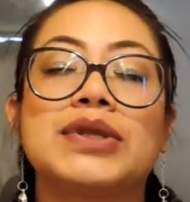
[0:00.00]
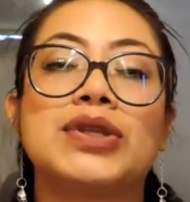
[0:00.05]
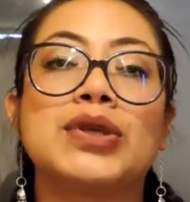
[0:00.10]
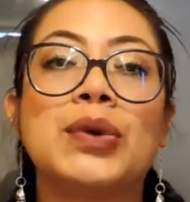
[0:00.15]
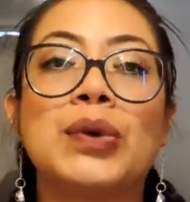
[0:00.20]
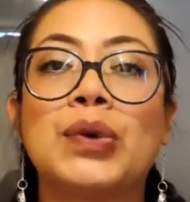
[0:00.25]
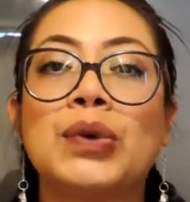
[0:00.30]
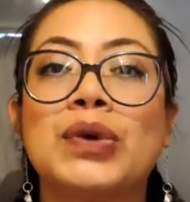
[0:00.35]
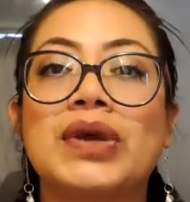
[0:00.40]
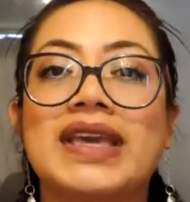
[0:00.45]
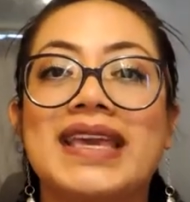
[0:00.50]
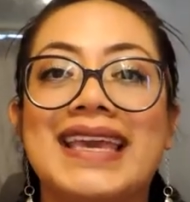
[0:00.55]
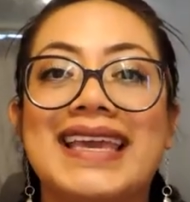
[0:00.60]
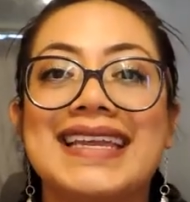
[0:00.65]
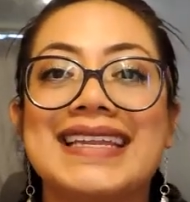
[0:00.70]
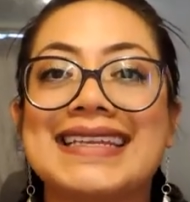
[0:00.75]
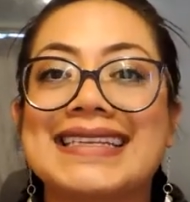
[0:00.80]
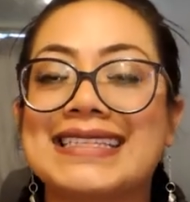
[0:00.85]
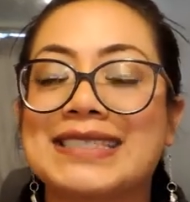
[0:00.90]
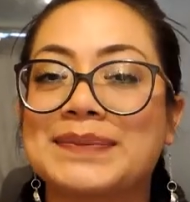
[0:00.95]
you
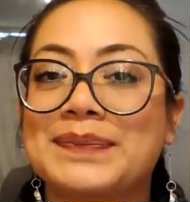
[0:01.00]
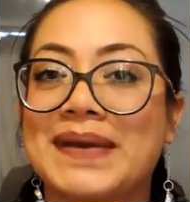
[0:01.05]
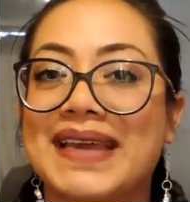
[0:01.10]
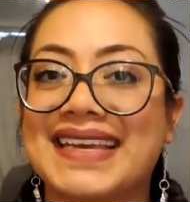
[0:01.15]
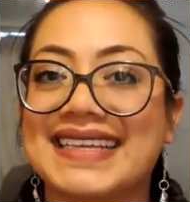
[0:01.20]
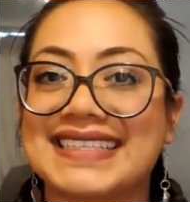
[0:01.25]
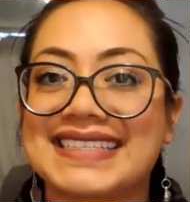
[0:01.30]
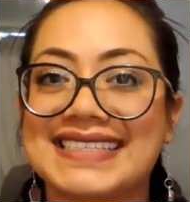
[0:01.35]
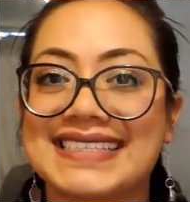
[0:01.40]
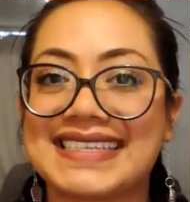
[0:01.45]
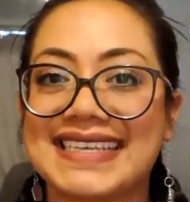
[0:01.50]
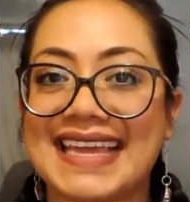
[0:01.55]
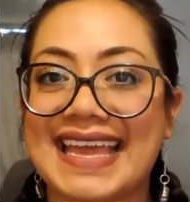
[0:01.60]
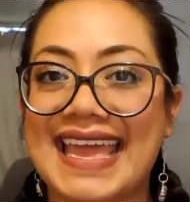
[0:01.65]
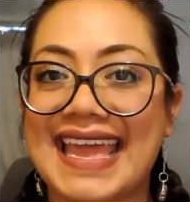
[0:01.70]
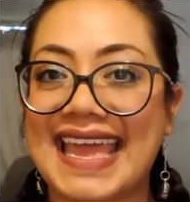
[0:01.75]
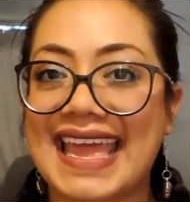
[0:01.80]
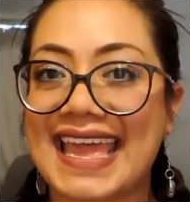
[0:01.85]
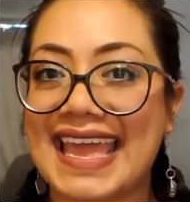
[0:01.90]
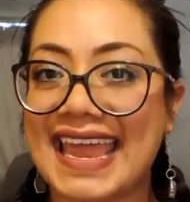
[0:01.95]
can expect
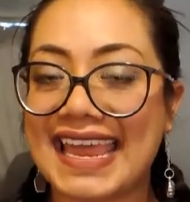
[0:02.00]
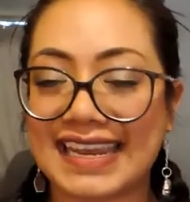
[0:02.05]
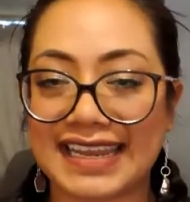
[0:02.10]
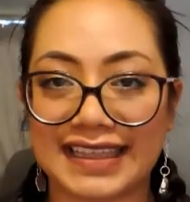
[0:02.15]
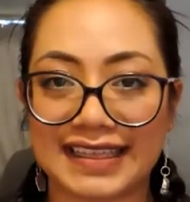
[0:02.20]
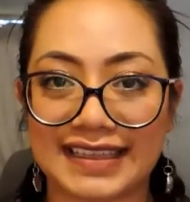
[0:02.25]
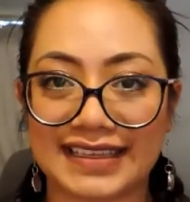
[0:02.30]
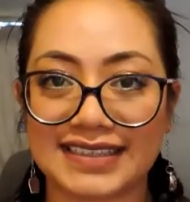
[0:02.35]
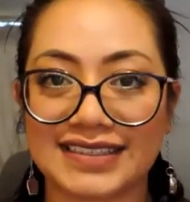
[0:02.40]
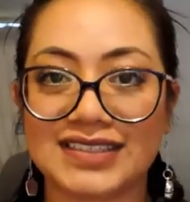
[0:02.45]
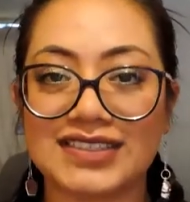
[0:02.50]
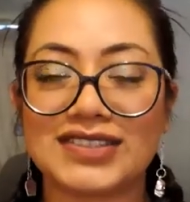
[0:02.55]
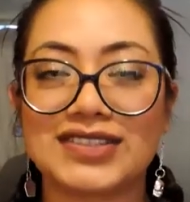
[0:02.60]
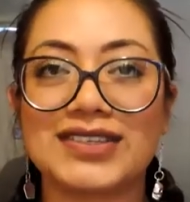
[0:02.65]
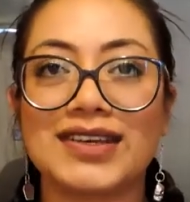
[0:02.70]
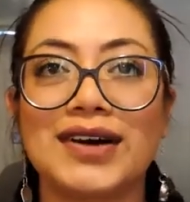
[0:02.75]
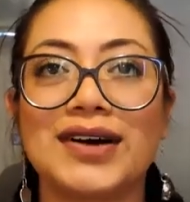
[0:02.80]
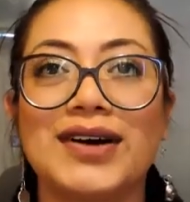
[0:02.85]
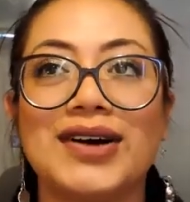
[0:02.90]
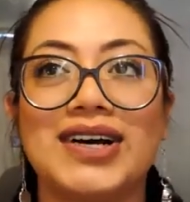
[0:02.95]
anything.
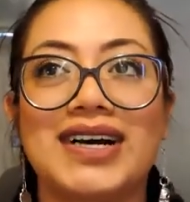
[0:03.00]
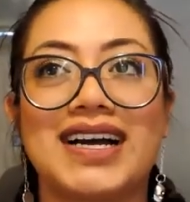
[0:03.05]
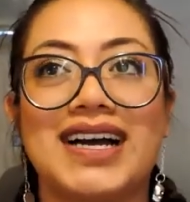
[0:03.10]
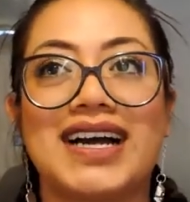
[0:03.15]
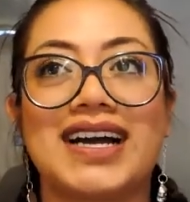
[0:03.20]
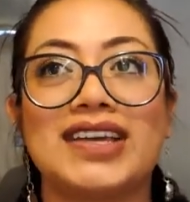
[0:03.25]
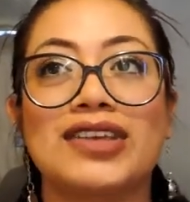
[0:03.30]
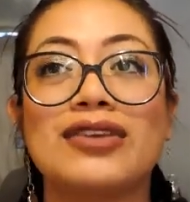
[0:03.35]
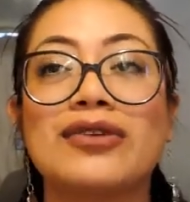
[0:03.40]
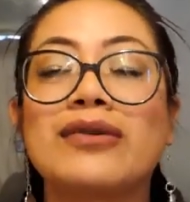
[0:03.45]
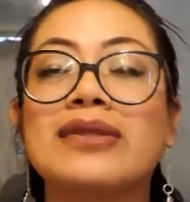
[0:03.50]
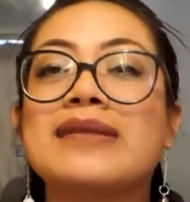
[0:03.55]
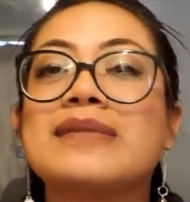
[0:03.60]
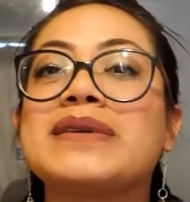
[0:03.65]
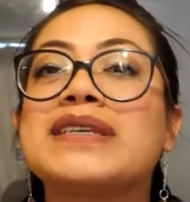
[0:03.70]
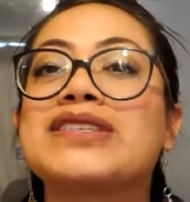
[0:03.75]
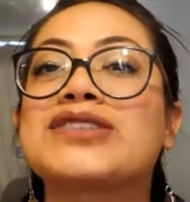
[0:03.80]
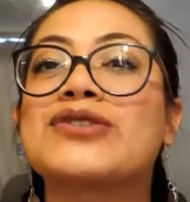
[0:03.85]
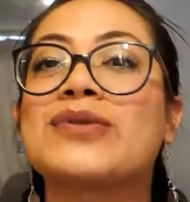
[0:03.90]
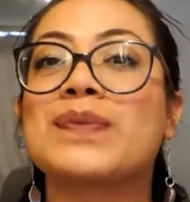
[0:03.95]
So you will
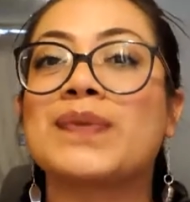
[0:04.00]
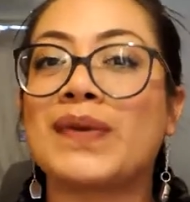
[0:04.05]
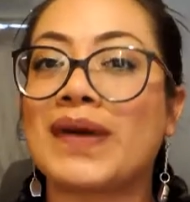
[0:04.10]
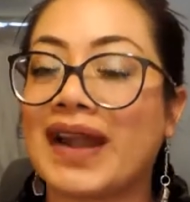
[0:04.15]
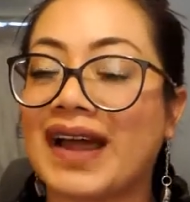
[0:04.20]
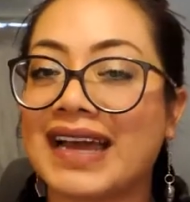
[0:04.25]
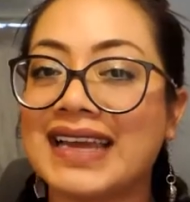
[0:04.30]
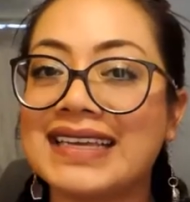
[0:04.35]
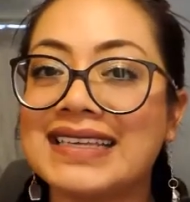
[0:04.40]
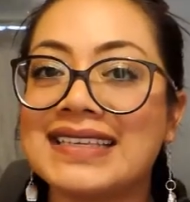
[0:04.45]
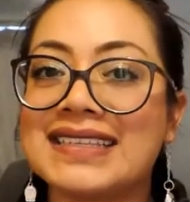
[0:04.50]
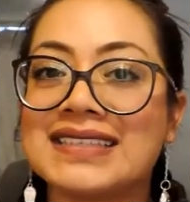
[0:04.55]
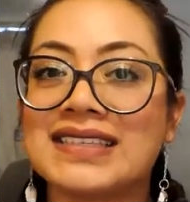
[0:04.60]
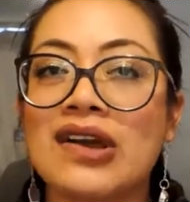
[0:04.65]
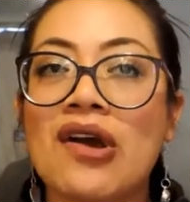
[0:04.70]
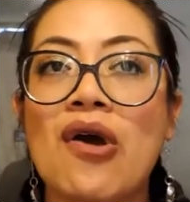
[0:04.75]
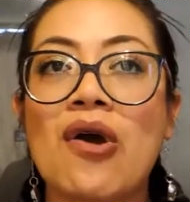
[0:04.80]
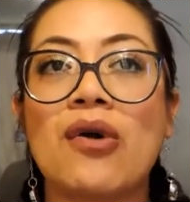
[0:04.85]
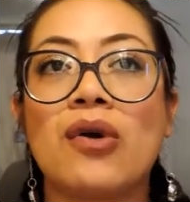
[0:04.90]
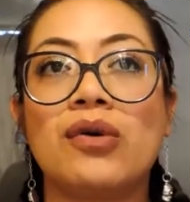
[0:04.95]
be surprised
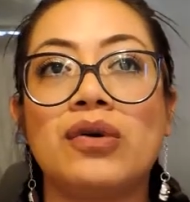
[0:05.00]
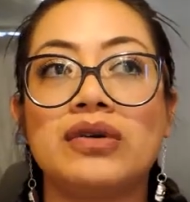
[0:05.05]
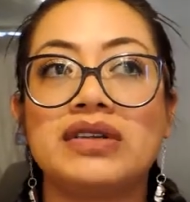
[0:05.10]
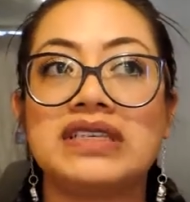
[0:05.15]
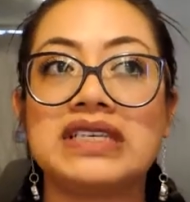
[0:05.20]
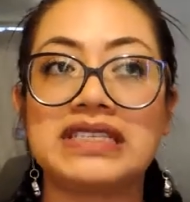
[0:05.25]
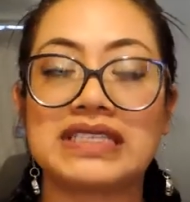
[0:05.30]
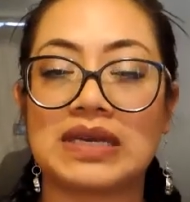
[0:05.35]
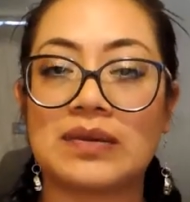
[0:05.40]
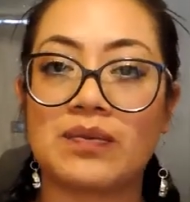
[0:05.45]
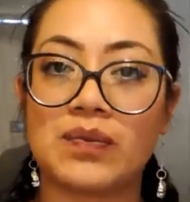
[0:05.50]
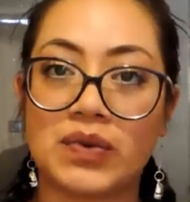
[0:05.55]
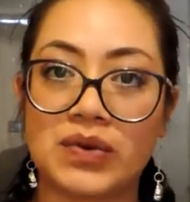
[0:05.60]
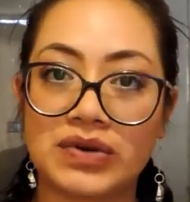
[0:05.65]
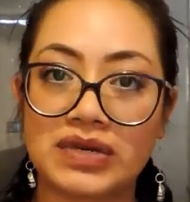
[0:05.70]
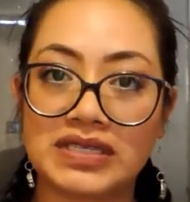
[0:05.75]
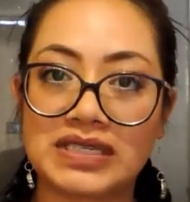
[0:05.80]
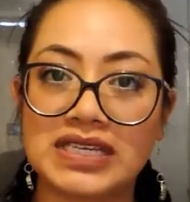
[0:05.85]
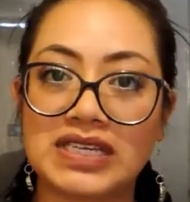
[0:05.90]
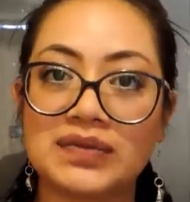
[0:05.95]
or
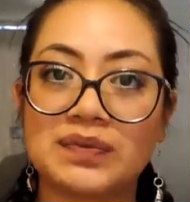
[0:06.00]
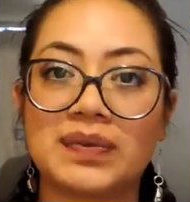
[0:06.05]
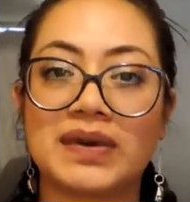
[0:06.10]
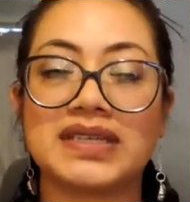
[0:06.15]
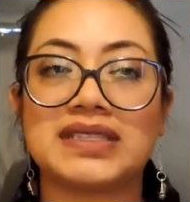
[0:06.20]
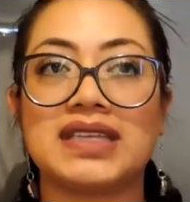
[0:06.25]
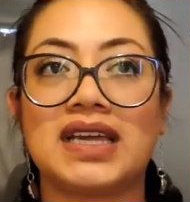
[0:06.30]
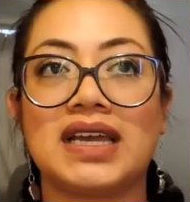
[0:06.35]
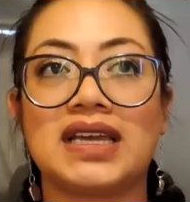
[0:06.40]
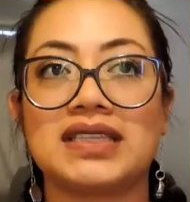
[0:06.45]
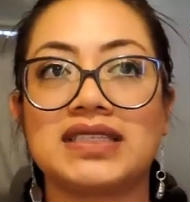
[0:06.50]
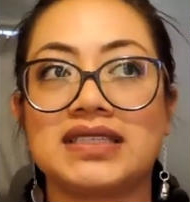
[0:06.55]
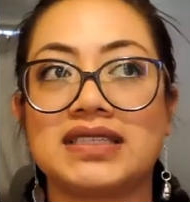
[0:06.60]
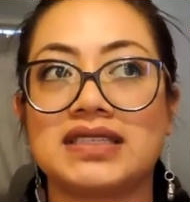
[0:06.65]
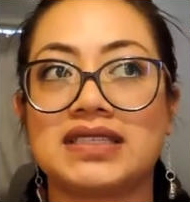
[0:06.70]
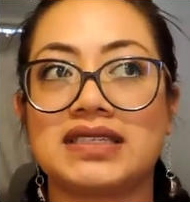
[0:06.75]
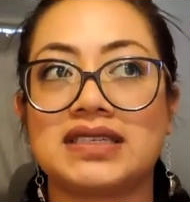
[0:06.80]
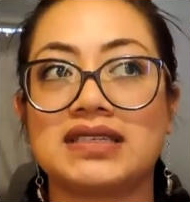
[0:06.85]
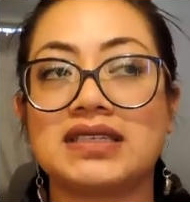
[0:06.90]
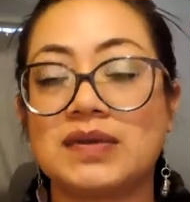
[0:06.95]
disappointed, but that
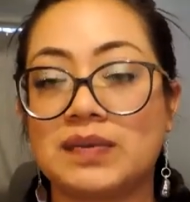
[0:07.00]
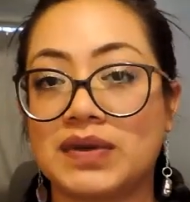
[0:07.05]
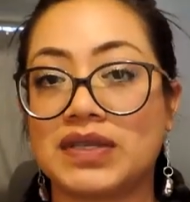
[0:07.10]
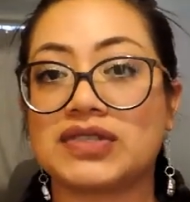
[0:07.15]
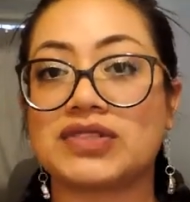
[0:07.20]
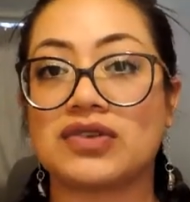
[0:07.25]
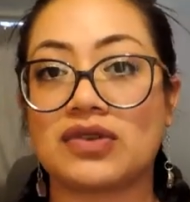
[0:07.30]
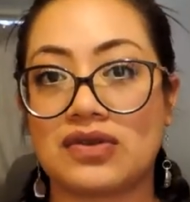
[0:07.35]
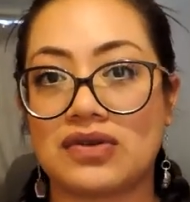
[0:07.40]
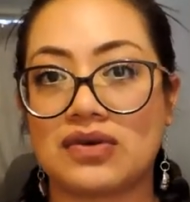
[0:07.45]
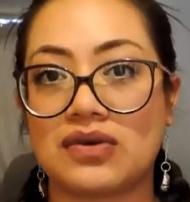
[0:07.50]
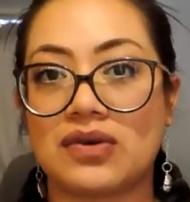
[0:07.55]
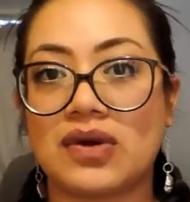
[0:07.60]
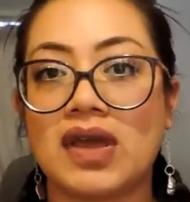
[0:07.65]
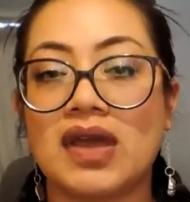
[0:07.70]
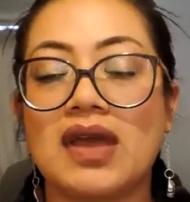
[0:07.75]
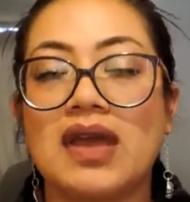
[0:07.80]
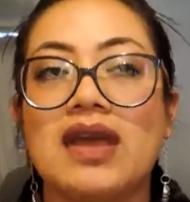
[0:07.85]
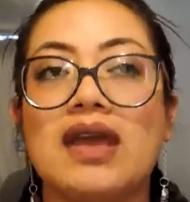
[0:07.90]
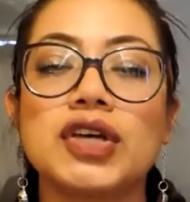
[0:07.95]
depends on you.
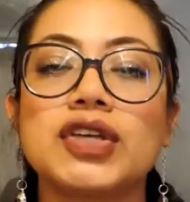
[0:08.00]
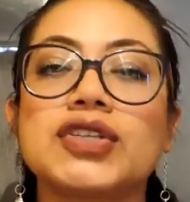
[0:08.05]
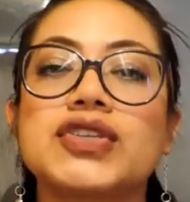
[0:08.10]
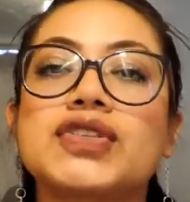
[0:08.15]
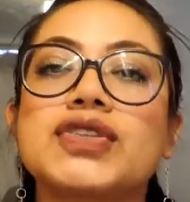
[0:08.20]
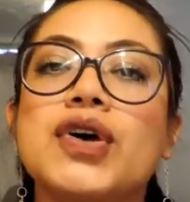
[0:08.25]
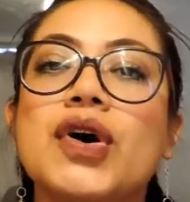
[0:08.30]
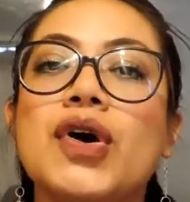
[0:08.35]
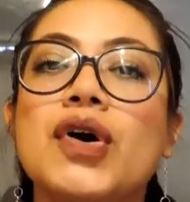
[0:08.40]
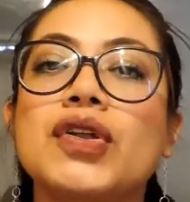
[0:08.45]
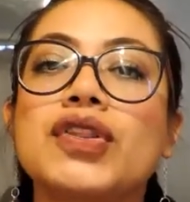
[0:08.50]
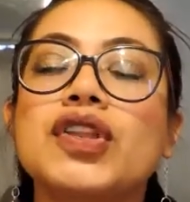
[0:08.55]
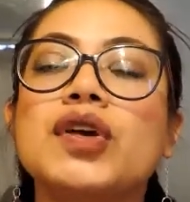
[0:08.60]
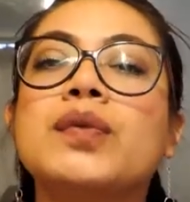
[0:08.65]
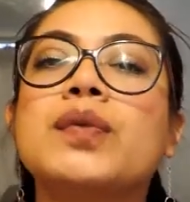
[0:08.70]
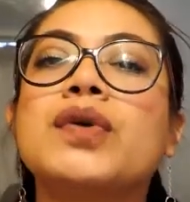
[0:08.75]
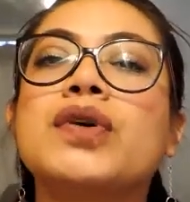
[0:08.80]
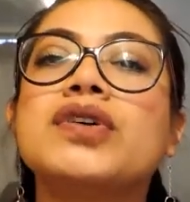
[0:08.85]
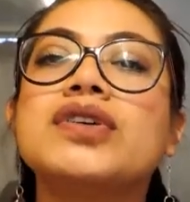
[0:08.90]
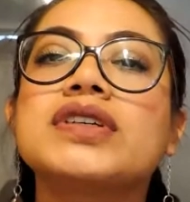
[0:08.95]
So the
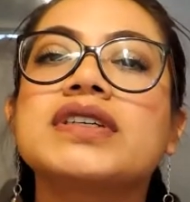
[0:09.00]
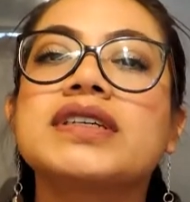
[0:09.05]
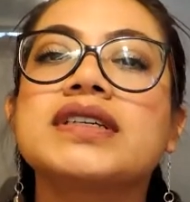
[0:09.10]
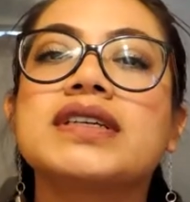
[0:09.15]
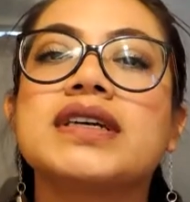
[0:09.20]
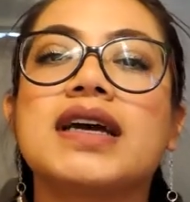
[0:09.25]
book